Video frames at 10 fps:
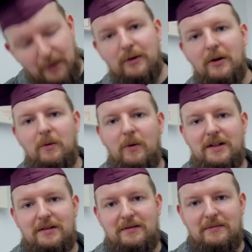don't know what
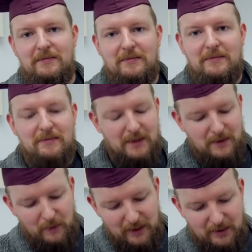the
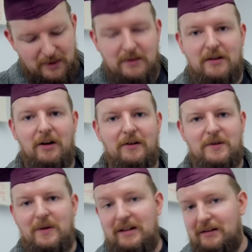Swedish call
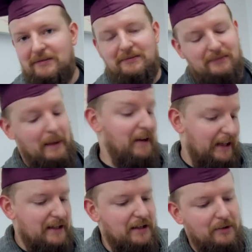Sweden. I mean, I
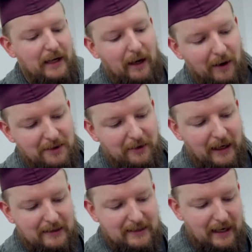guess I do now. I just don't know how
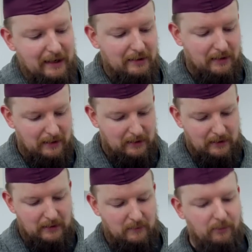to say it
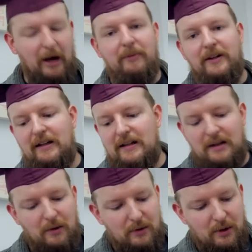properly because I
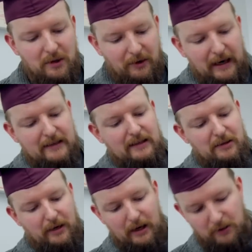don't know your accent
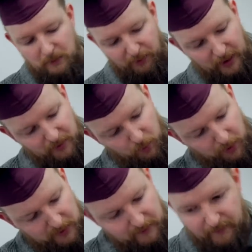or how you pronounce
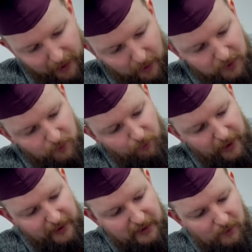words. Wow, you
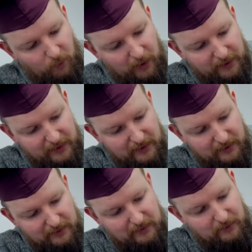really didn't want this
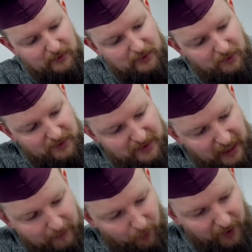to
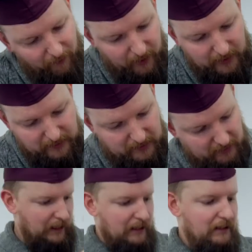escape whatever it is.
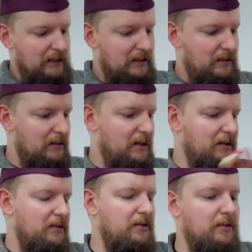And these
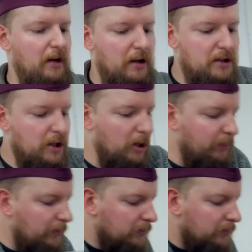scissors are not sharp.